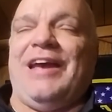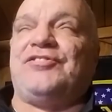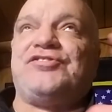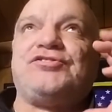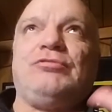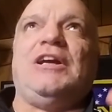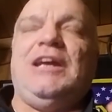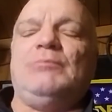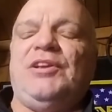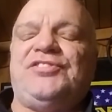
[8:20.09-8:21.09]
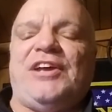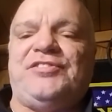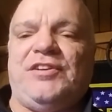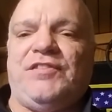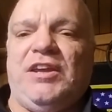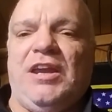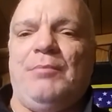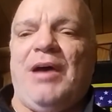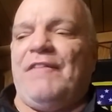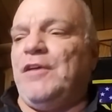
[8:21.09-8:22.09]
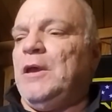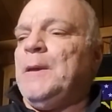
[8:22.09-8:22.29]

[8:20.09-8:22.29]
extremely sensitive to EMF.